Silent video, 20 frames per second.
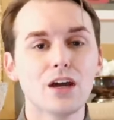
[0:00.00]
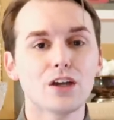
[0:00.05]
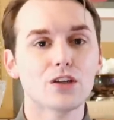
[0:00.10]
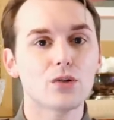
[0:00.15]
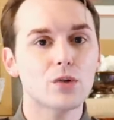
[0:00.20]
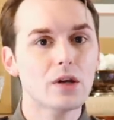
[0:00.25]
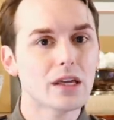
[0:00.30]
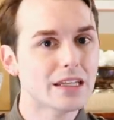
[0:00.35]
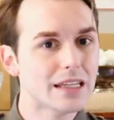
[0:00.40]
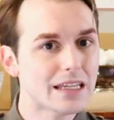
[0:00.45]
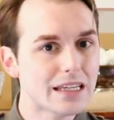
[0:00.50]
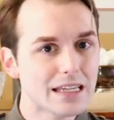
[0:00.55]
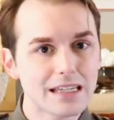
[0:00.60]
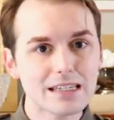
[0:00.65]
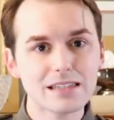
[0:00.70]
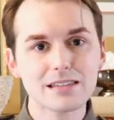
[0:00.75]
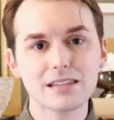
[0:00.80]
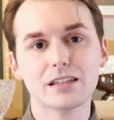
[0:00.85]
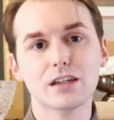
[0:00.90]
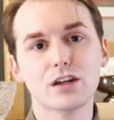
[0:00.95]
You can
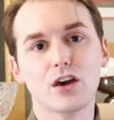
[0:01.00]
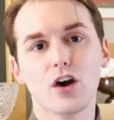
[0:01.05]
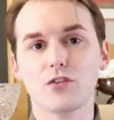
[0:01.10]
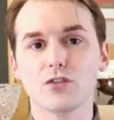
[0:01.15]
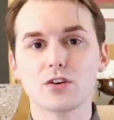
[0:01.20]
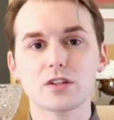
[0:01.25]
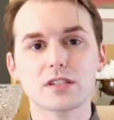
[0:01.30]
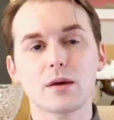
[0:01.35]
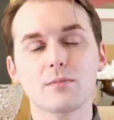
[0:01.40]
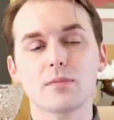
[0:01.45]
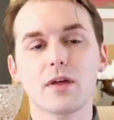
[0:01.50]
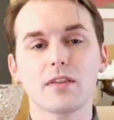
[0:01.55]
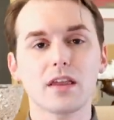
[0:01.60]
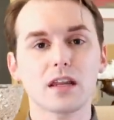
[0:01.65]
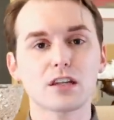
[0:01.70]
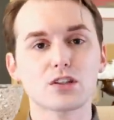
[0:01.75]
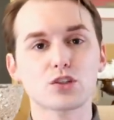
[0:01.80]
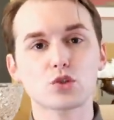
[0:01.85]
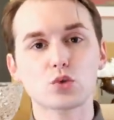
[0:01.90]
easily go for something that is